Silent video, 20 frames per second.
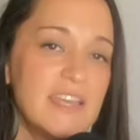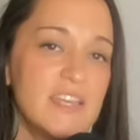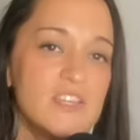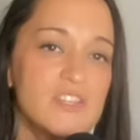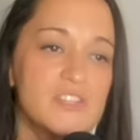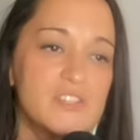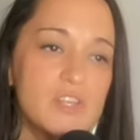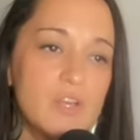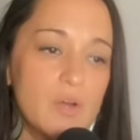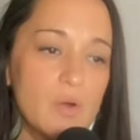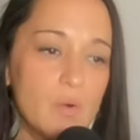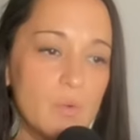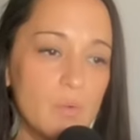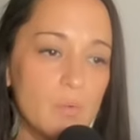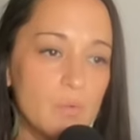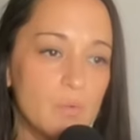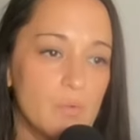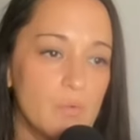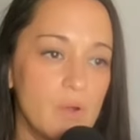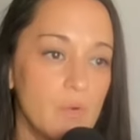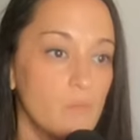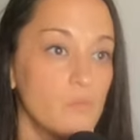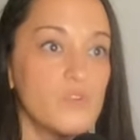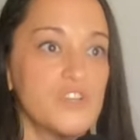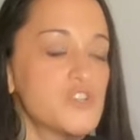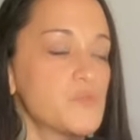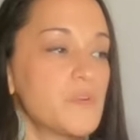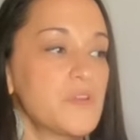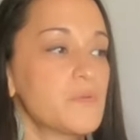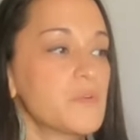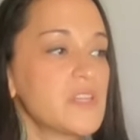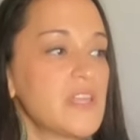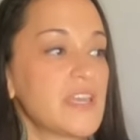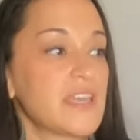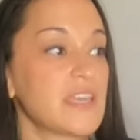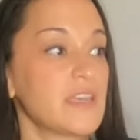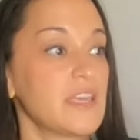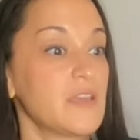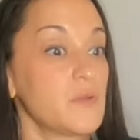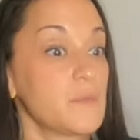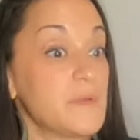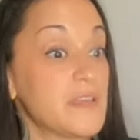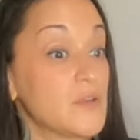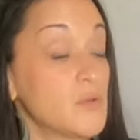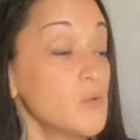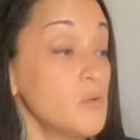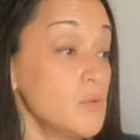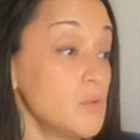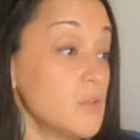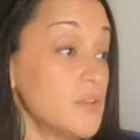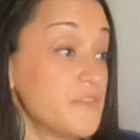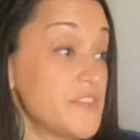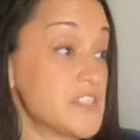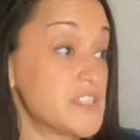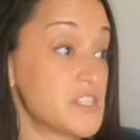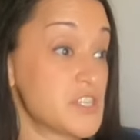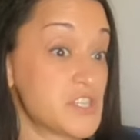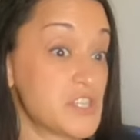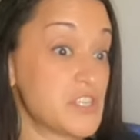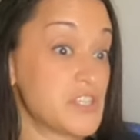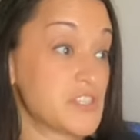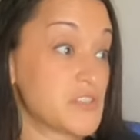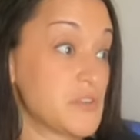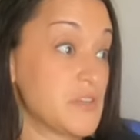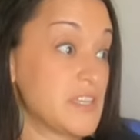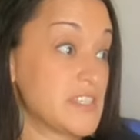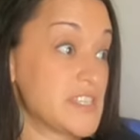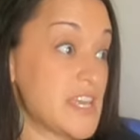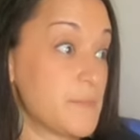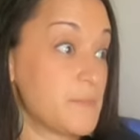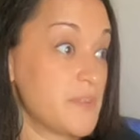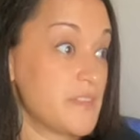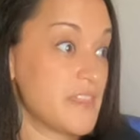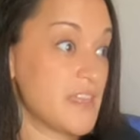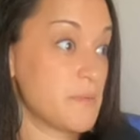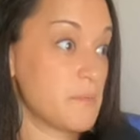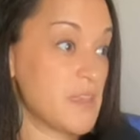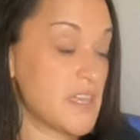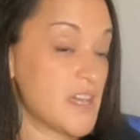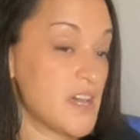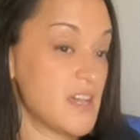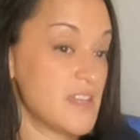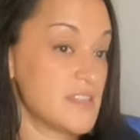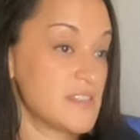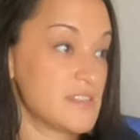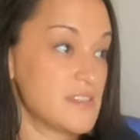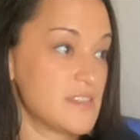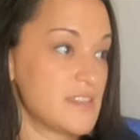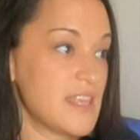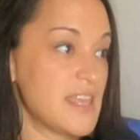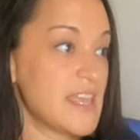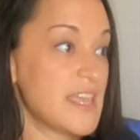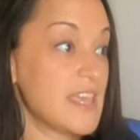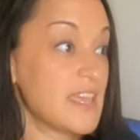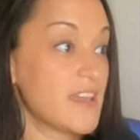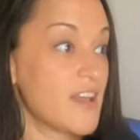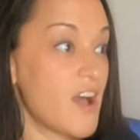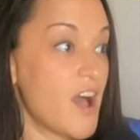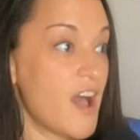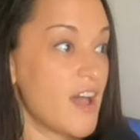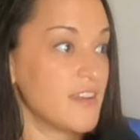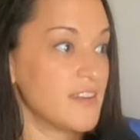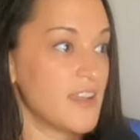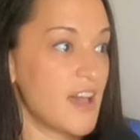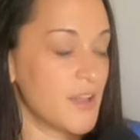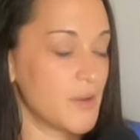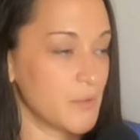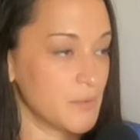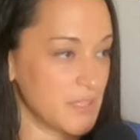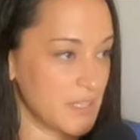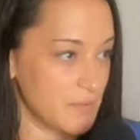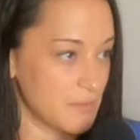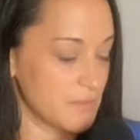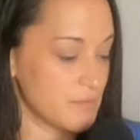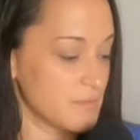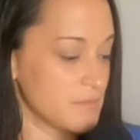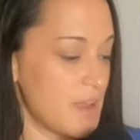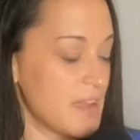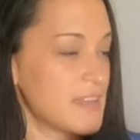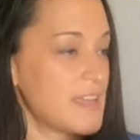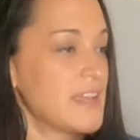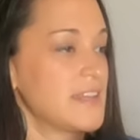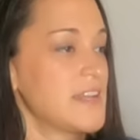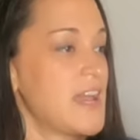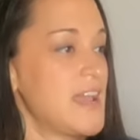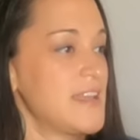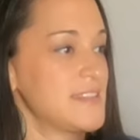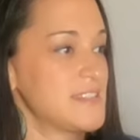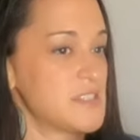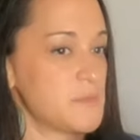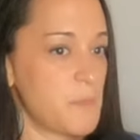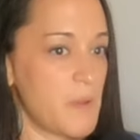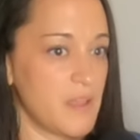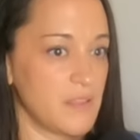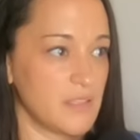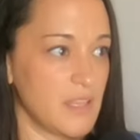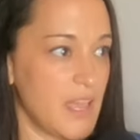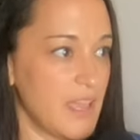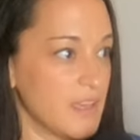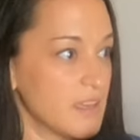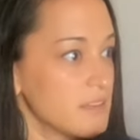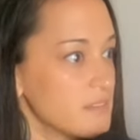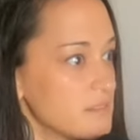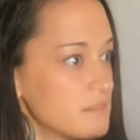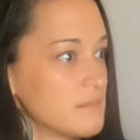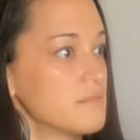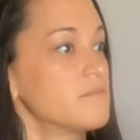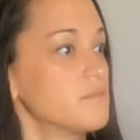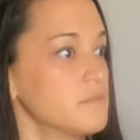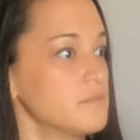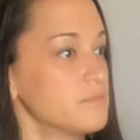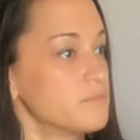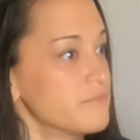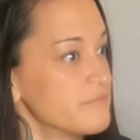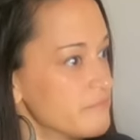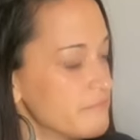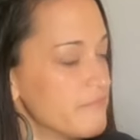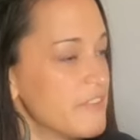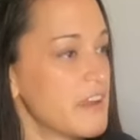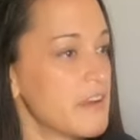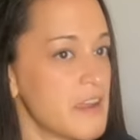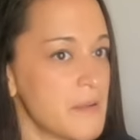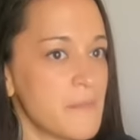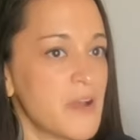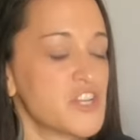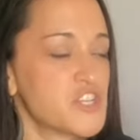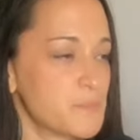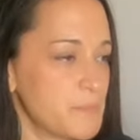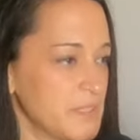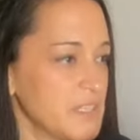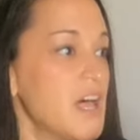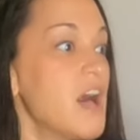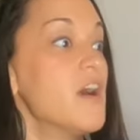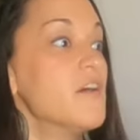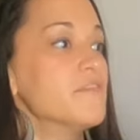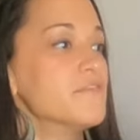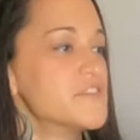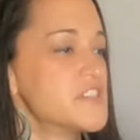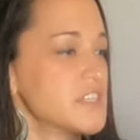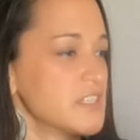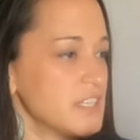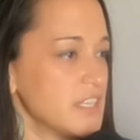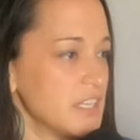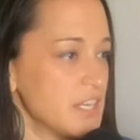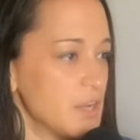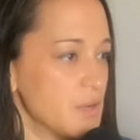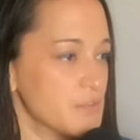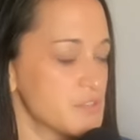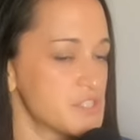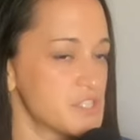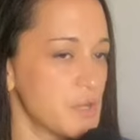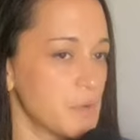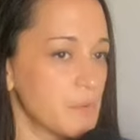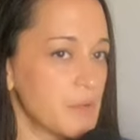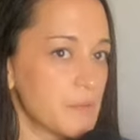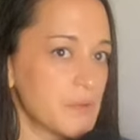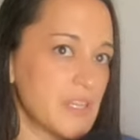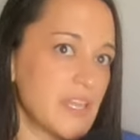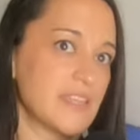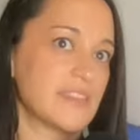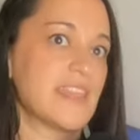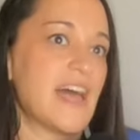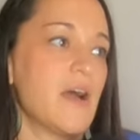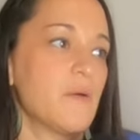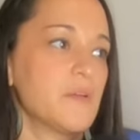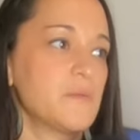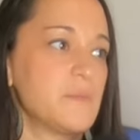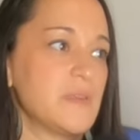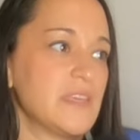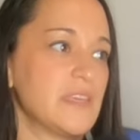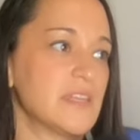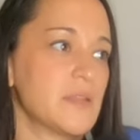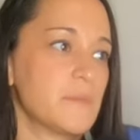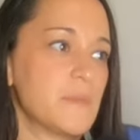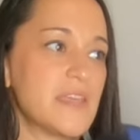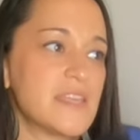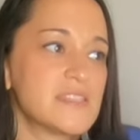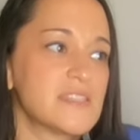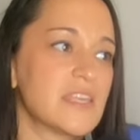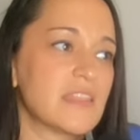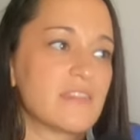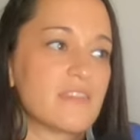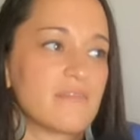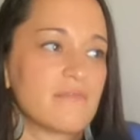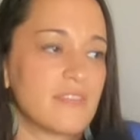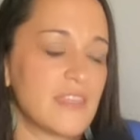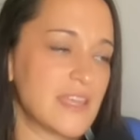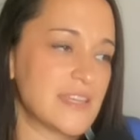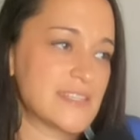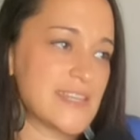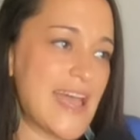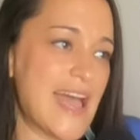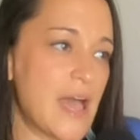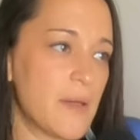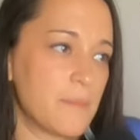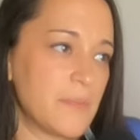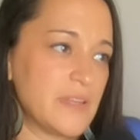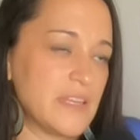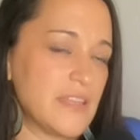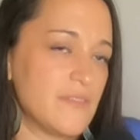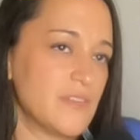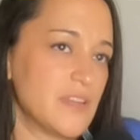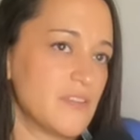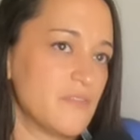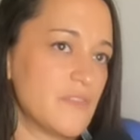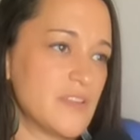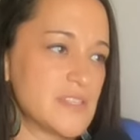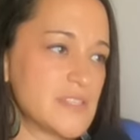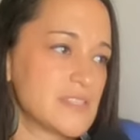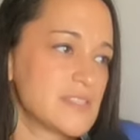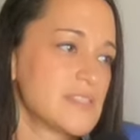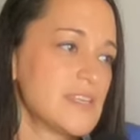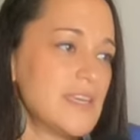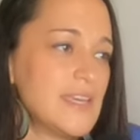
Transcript: So, which we were like, it would be cool if it's a Schitt's Creek type of thing because they got not only recognized, but like very much beloved, you know? So yeah. we were like, that would be an amazing thing to happen, even if it's